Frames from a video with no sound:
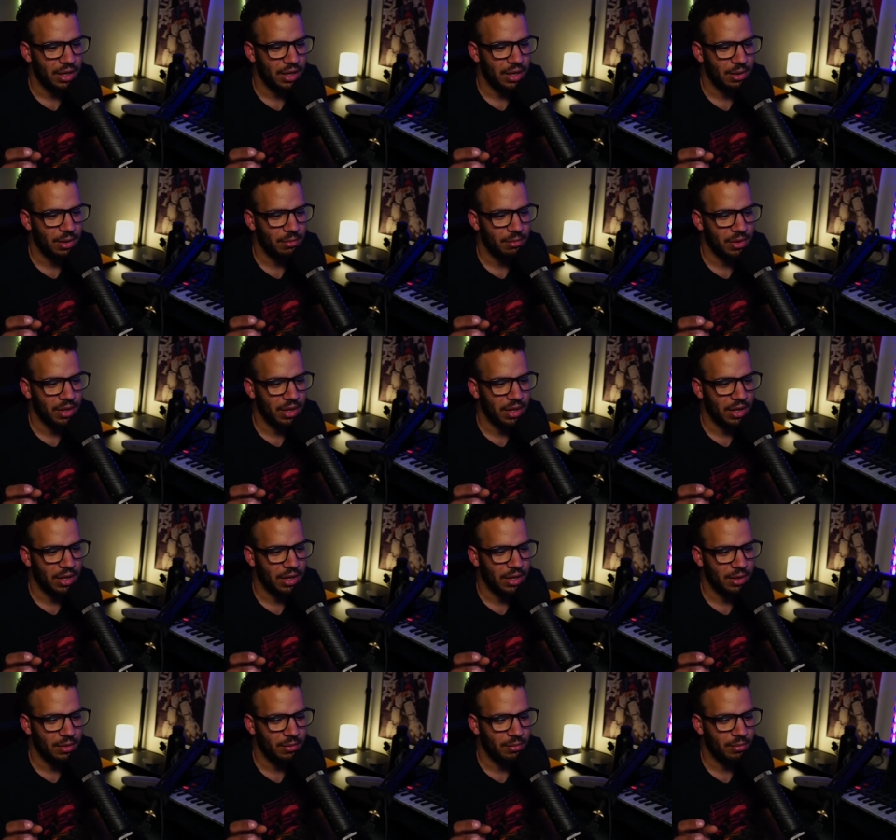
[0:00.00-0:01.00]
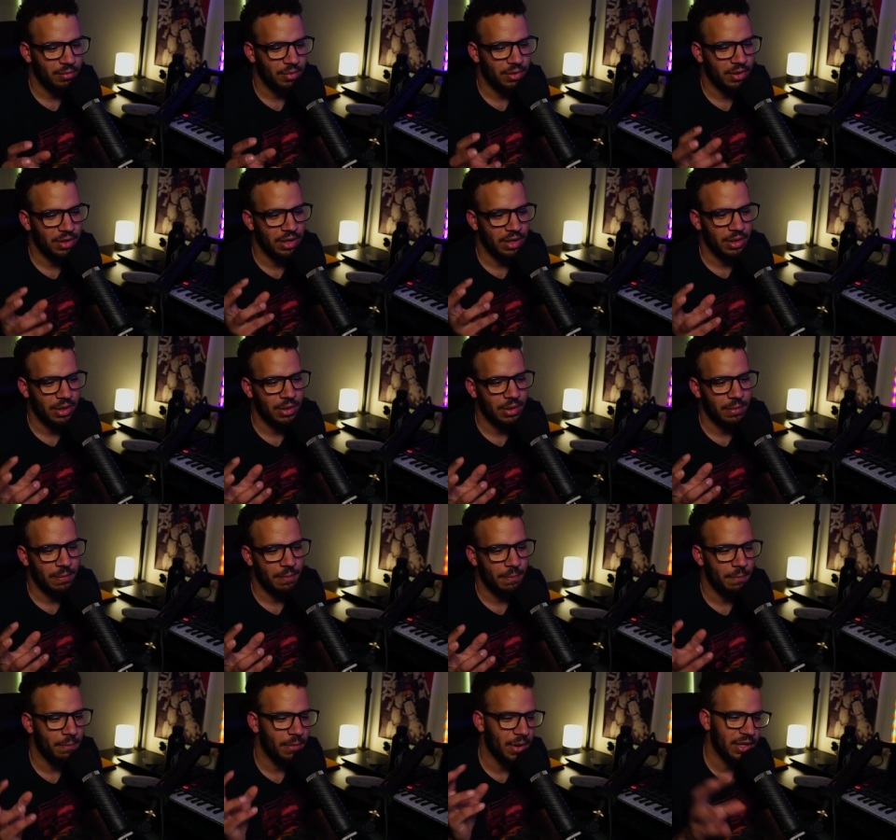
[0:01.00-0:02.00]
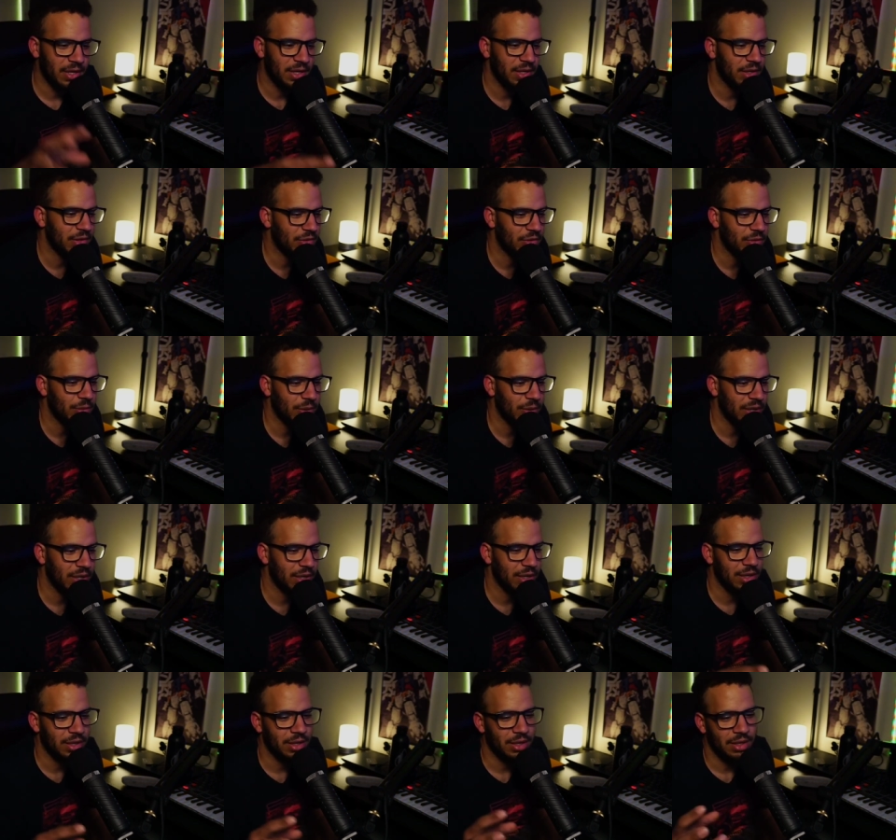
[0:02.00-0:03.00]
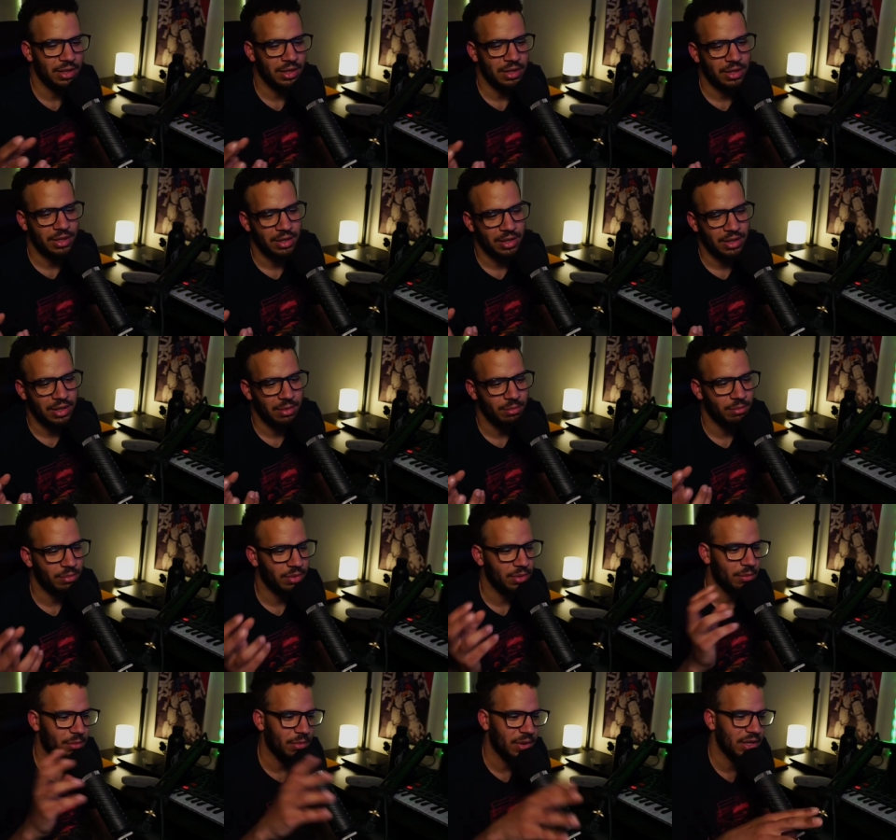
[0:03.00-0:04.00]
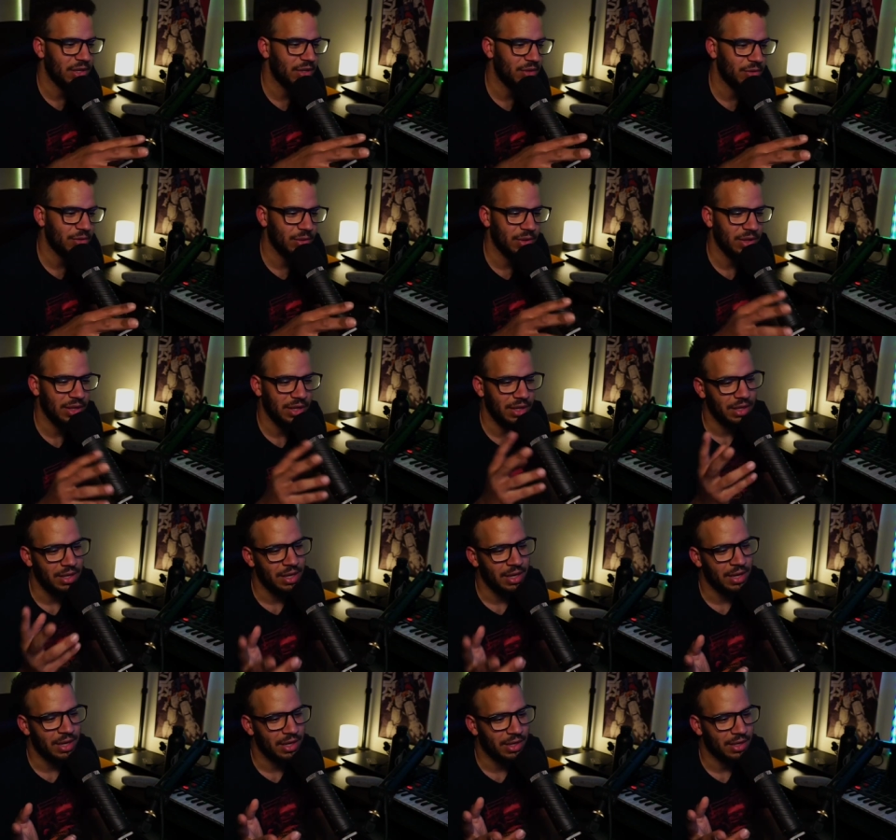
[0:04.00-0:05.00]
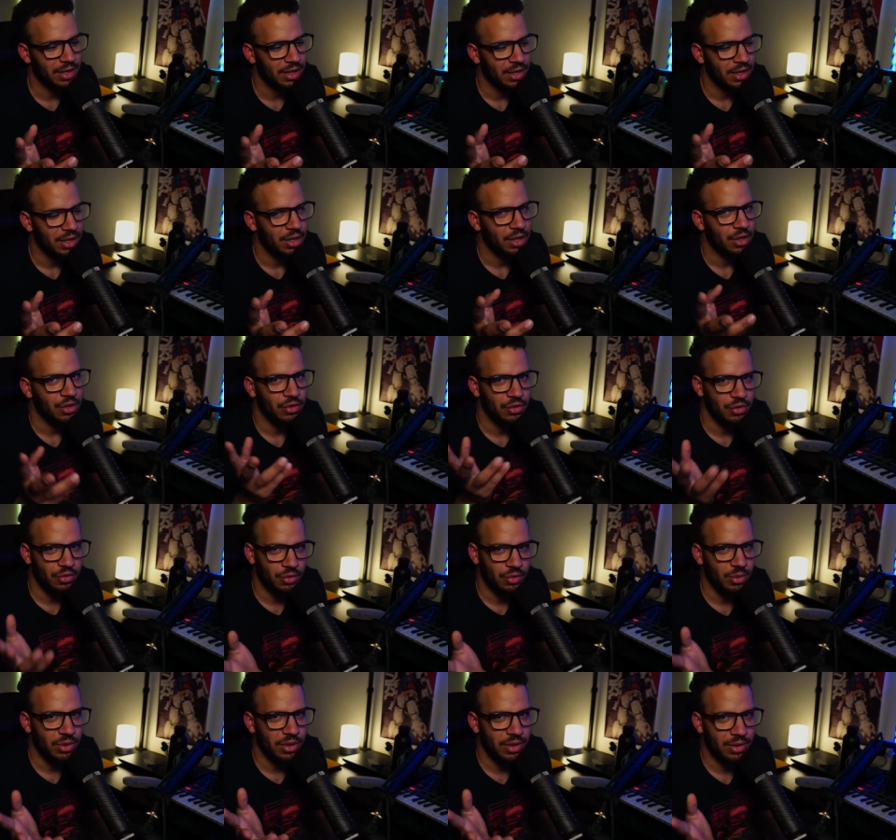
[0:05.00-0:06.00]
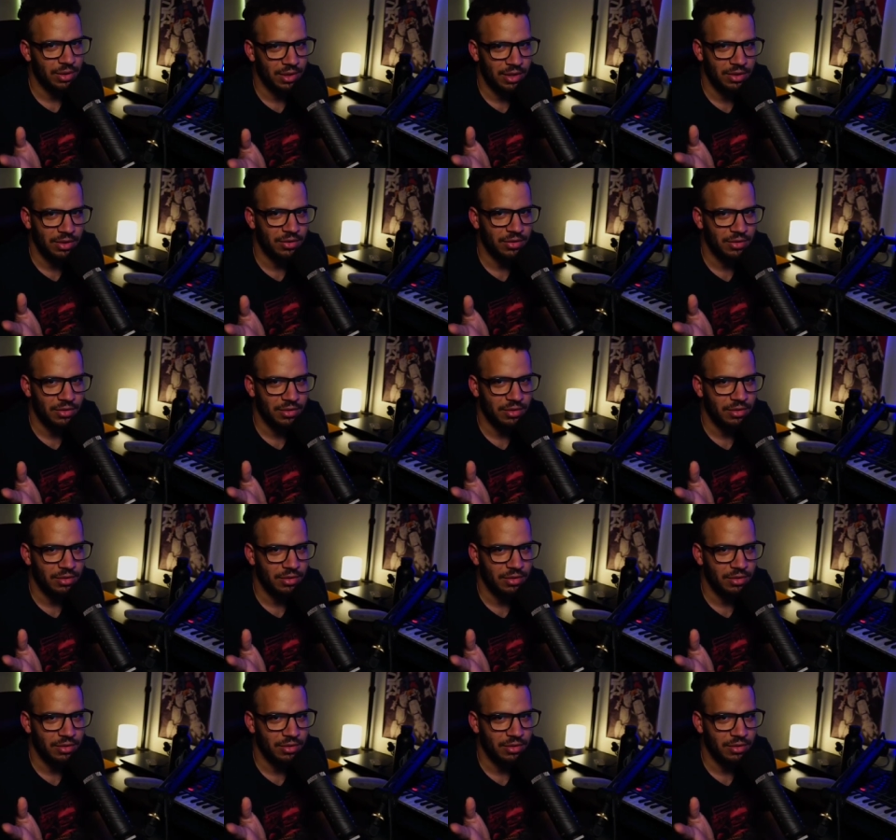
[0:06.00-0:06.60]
and be like putting money to it, put money to it, like yeah, doing this